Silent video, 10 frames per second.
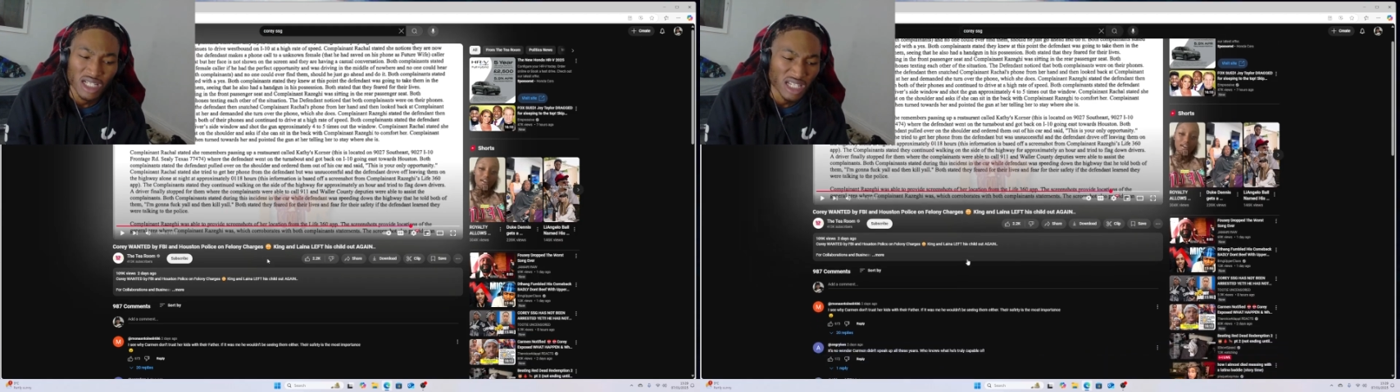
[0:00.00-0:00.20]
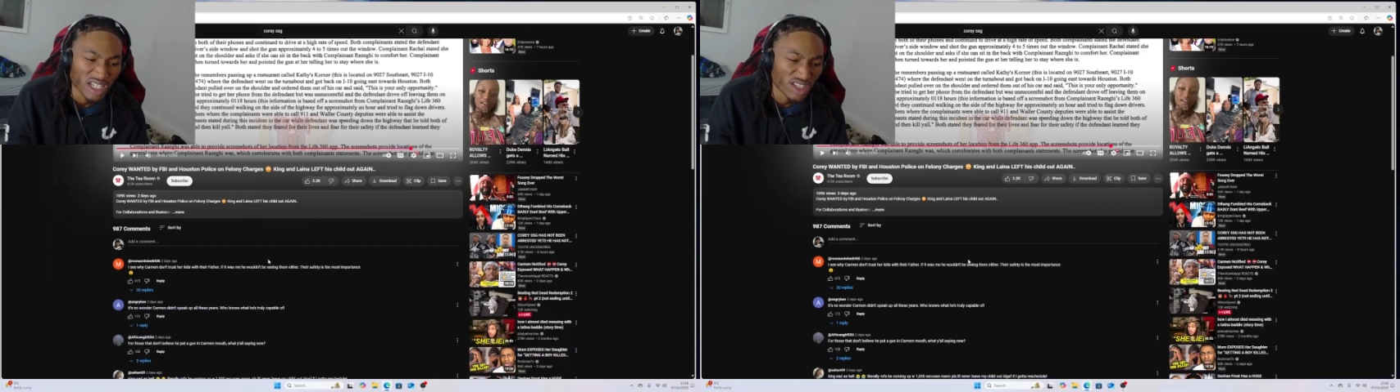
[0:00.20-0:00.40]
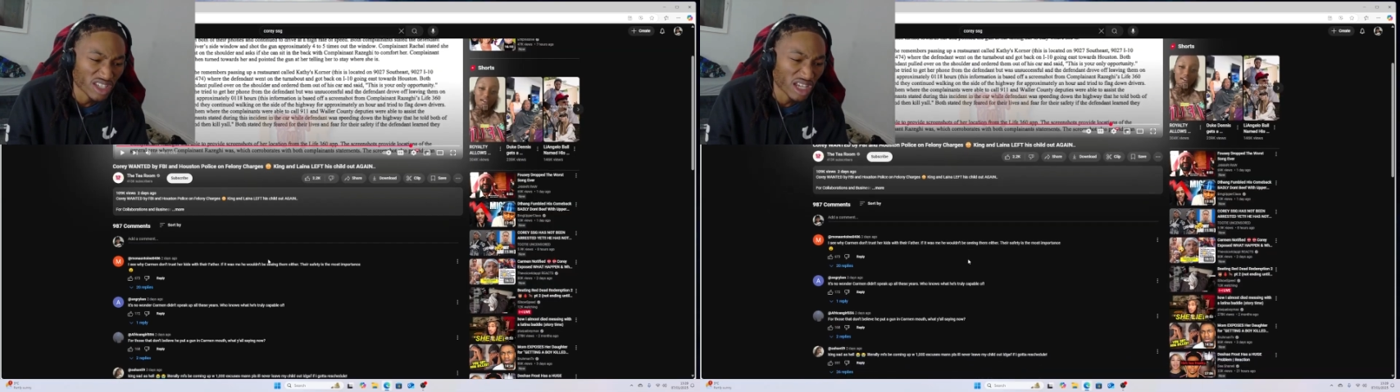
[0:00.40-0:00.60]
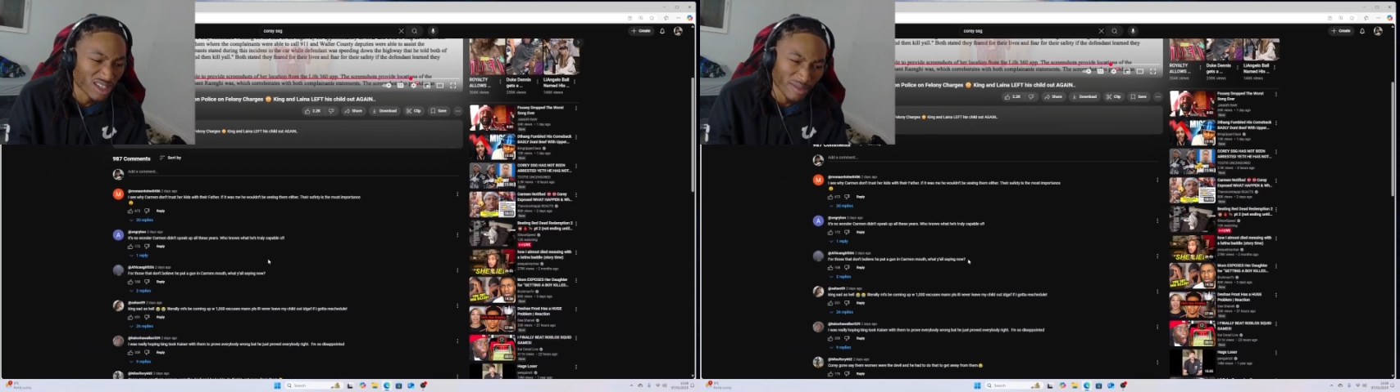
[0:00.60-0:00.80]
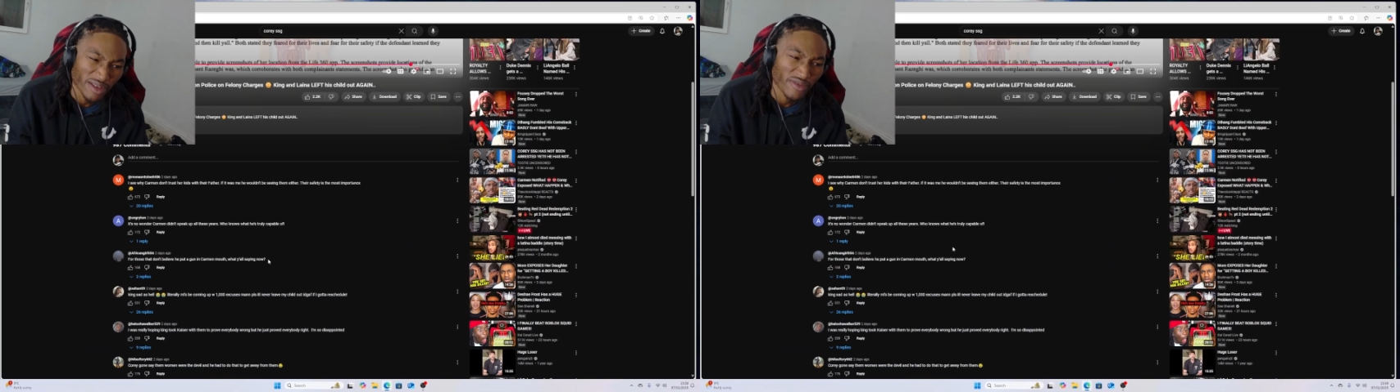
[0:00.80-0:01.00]
it just sounds
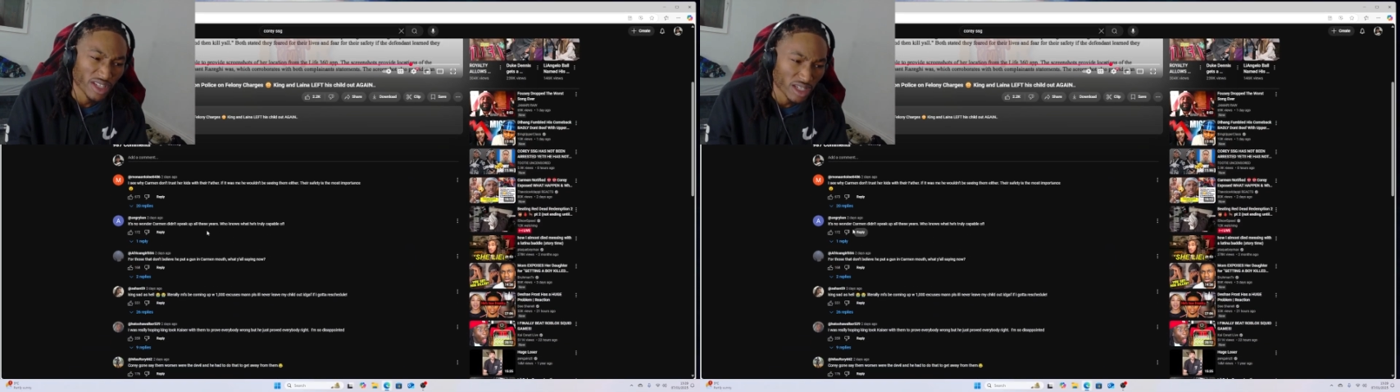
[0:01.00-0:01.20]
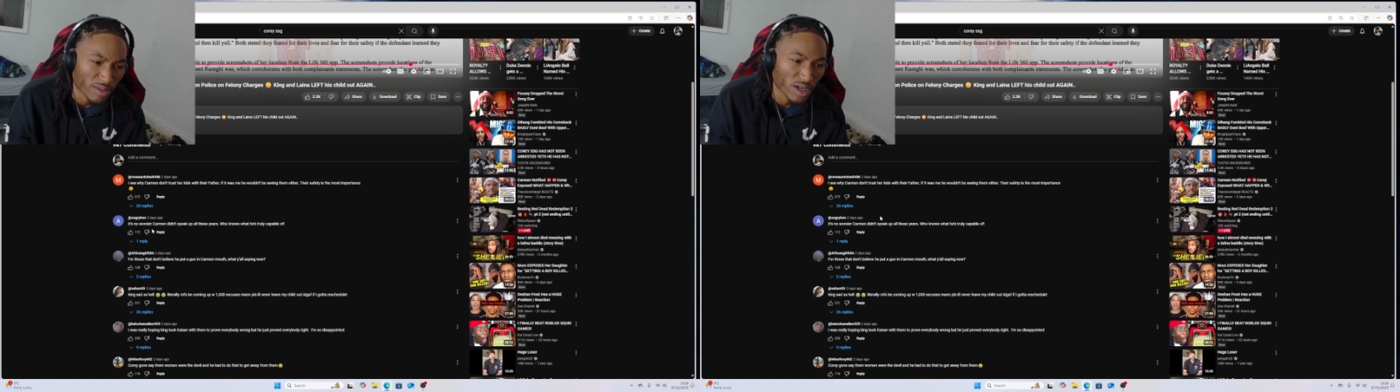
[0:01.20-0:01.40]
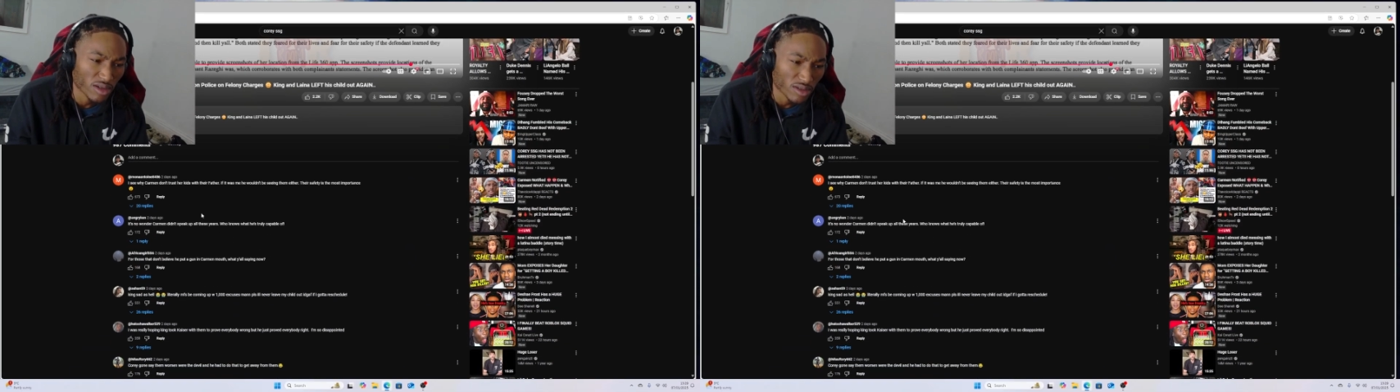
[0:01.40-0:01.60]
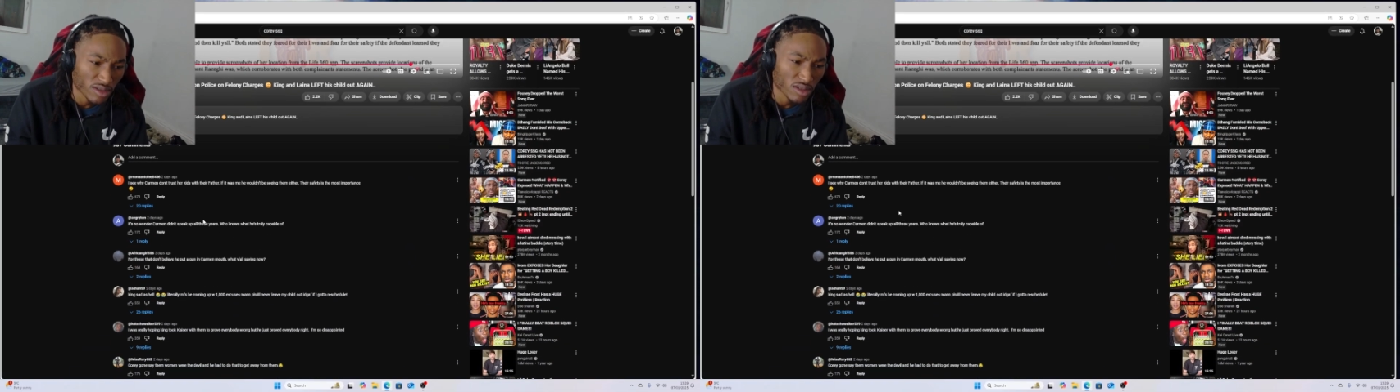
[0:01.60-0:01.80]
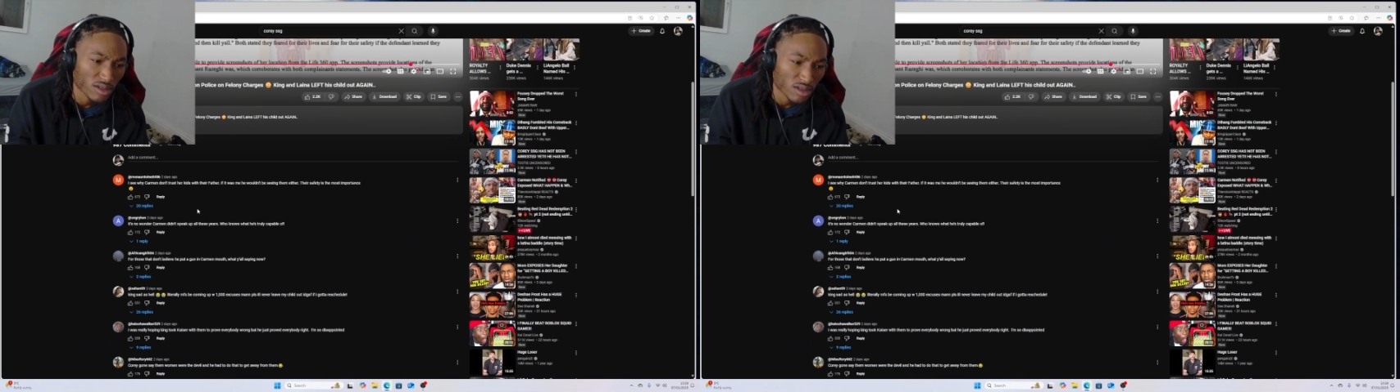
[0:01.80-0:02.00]
a bit fishy, bro.
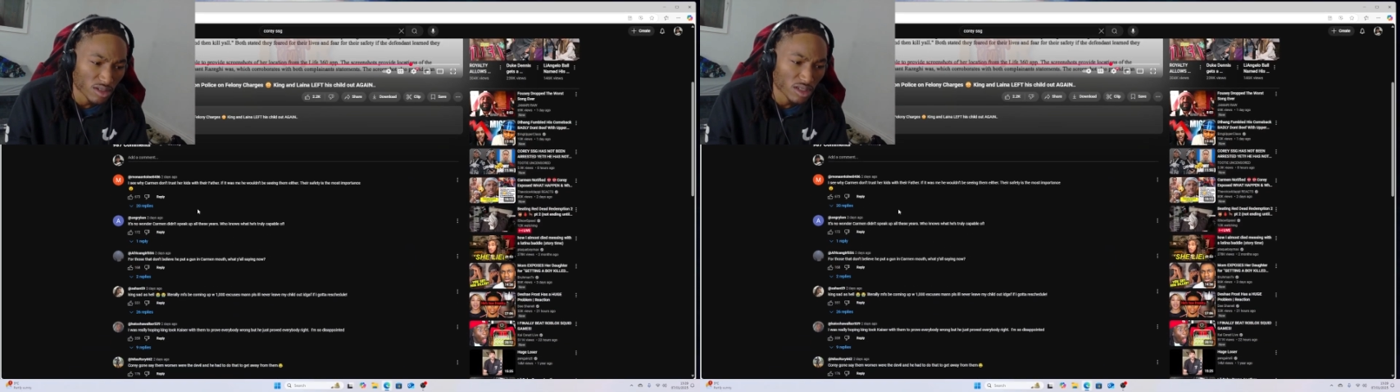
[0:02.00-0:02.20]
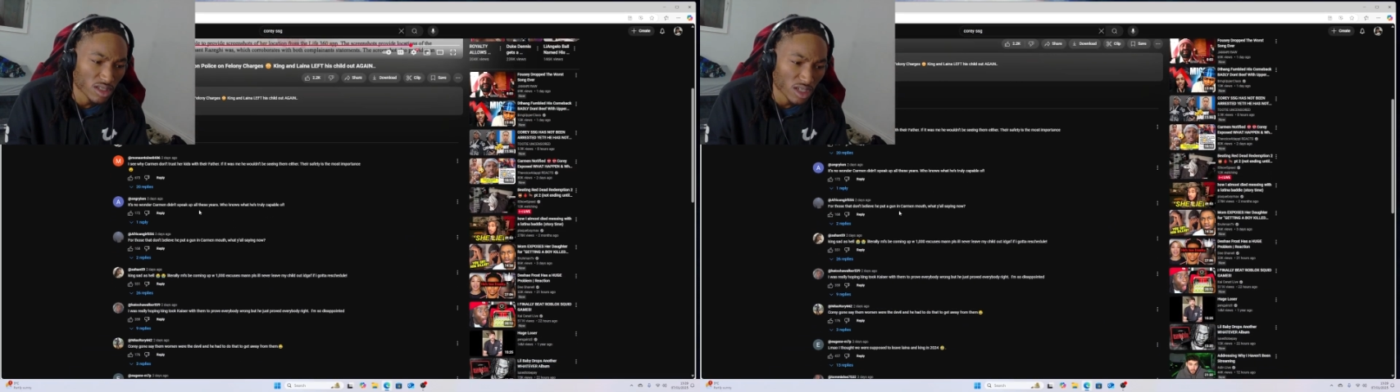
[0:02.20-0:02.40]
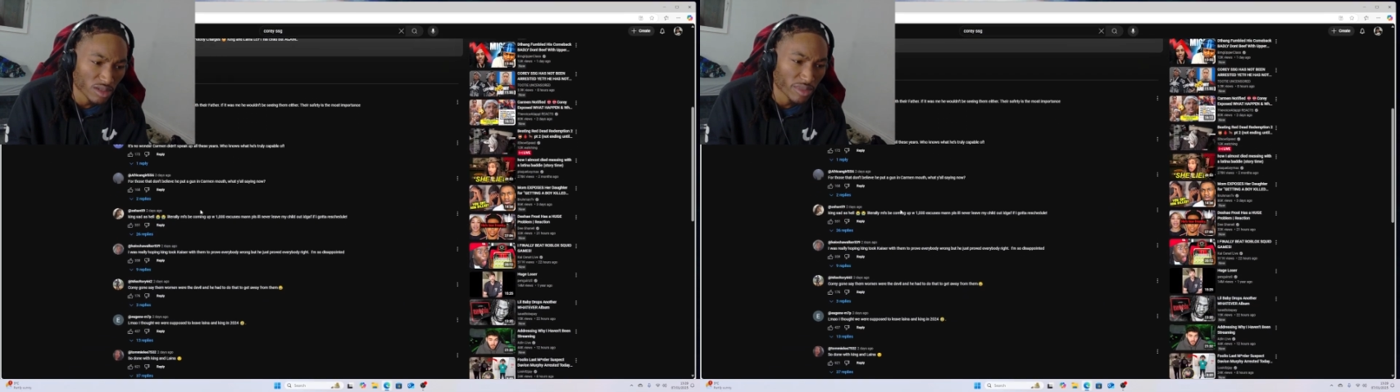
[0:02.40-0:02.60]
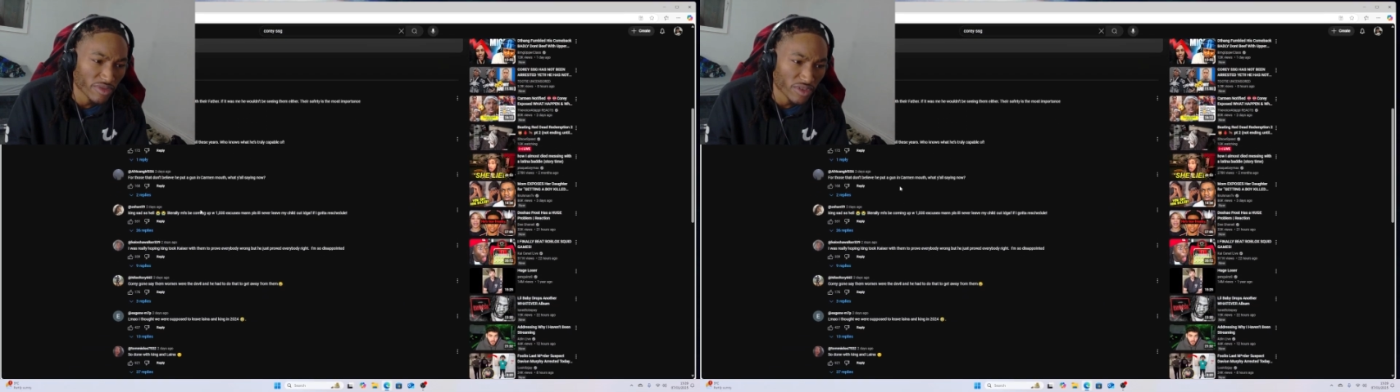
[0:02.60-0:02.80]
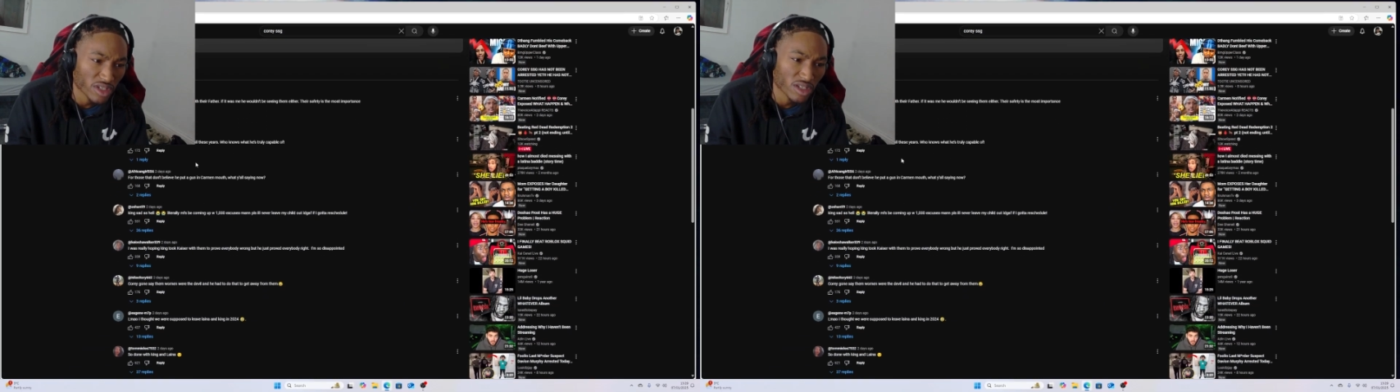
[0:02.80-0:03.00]
It sounds a bit
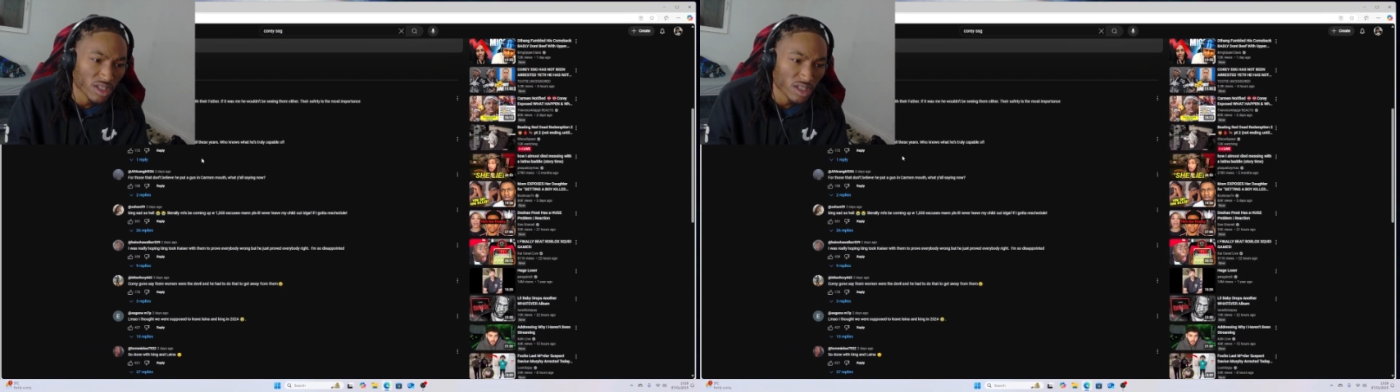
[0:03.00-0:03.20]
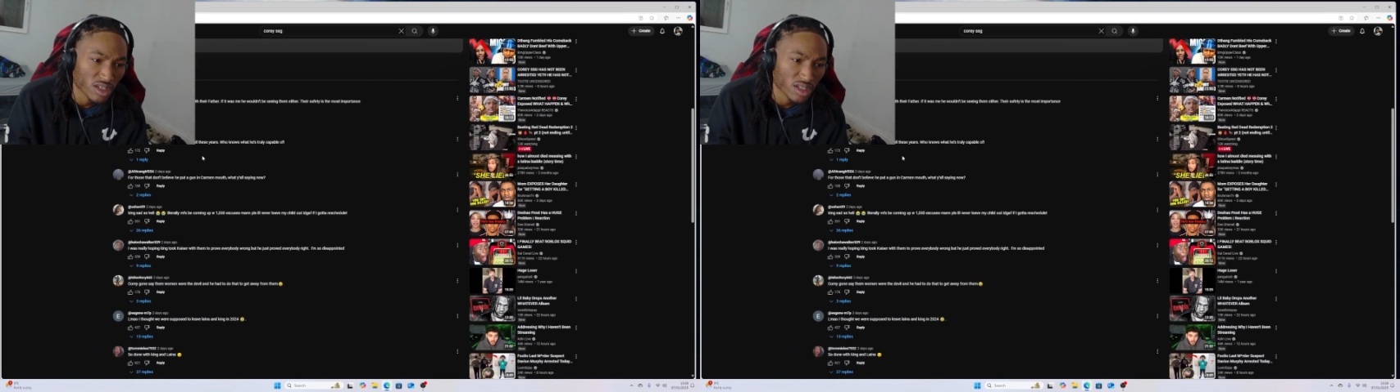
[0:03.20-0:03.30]
fishy.